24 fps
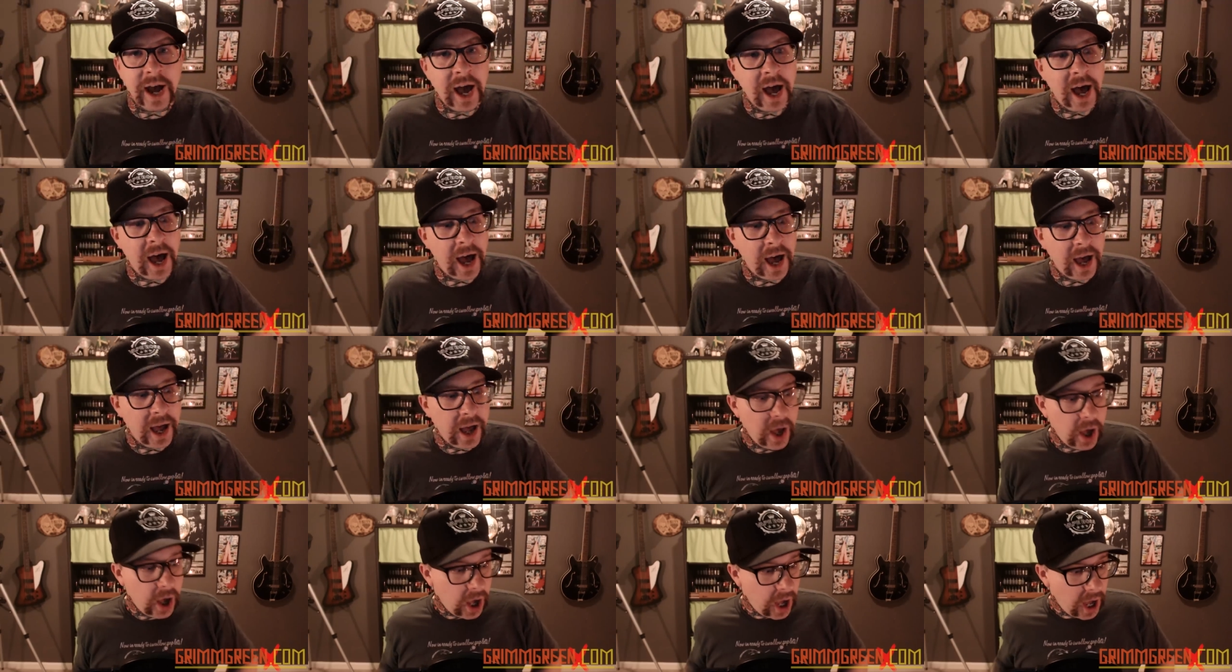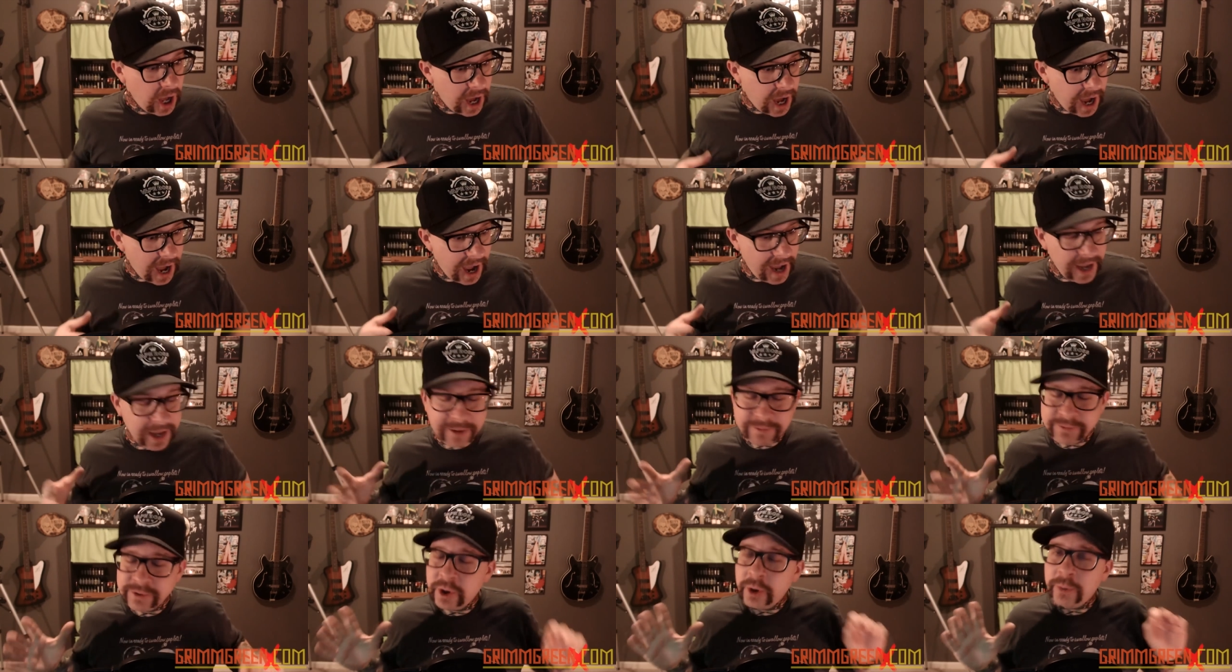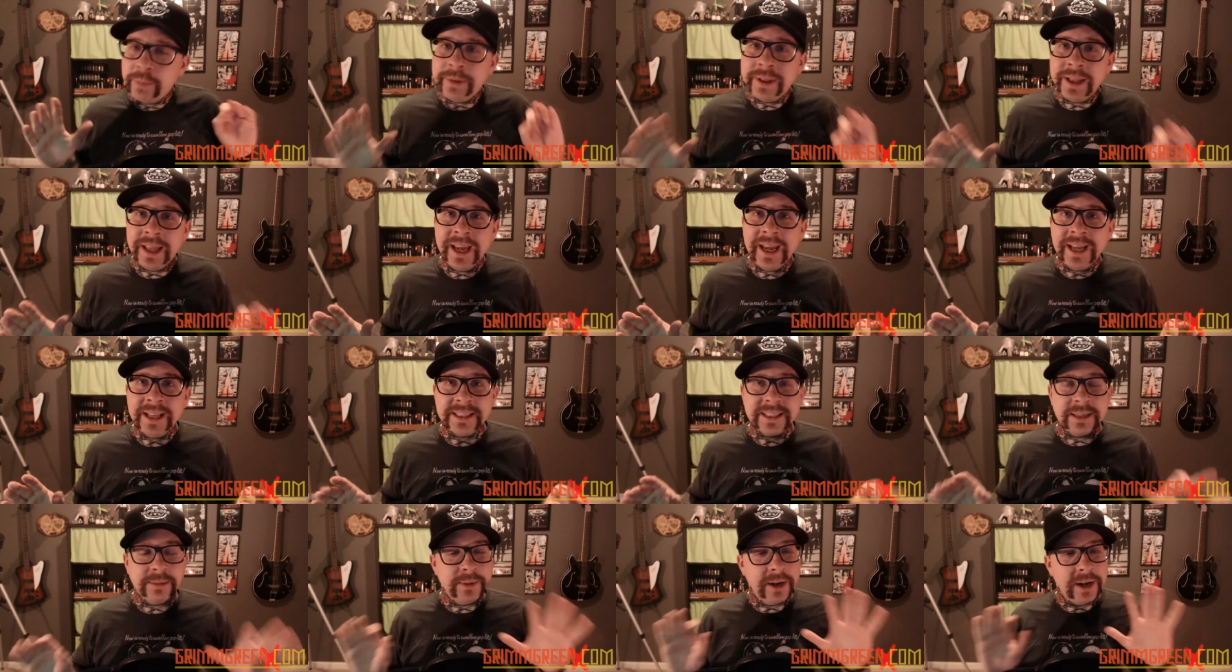Uh, I have no
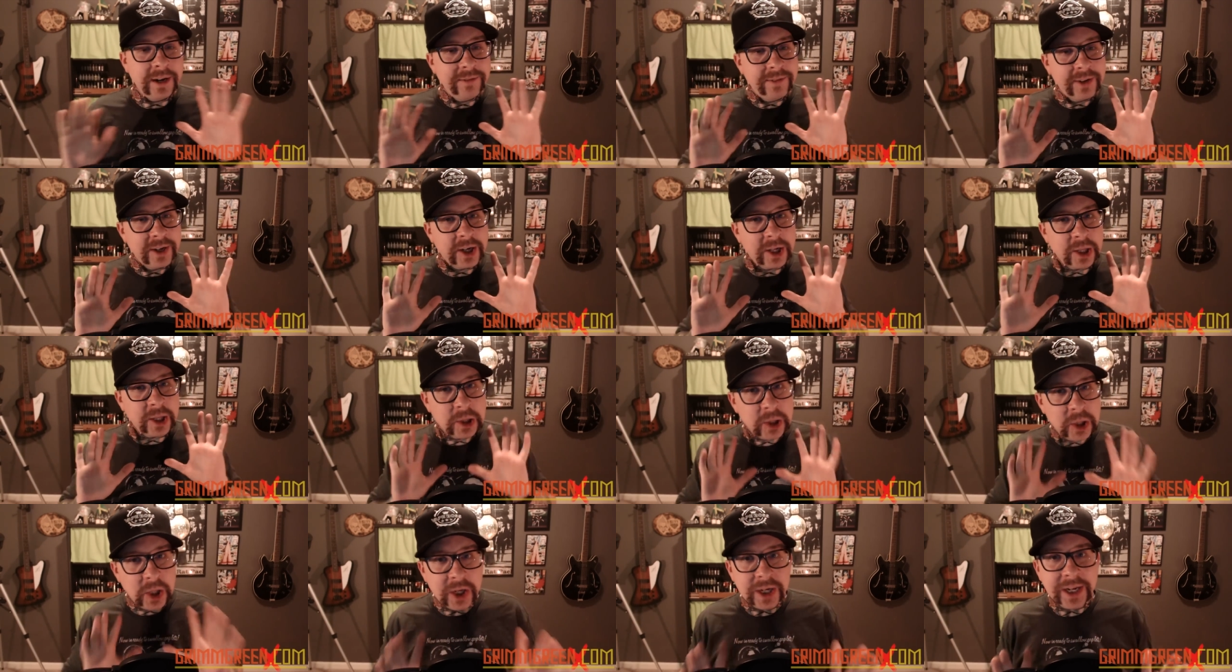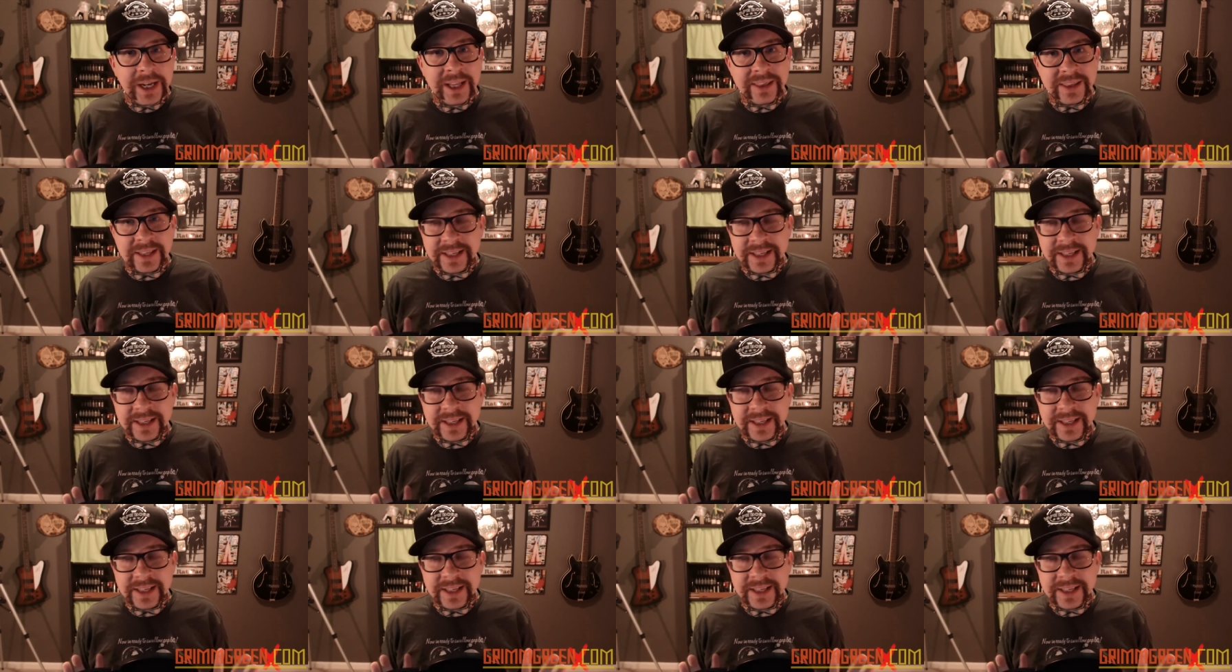plans. I'm not even going to look at the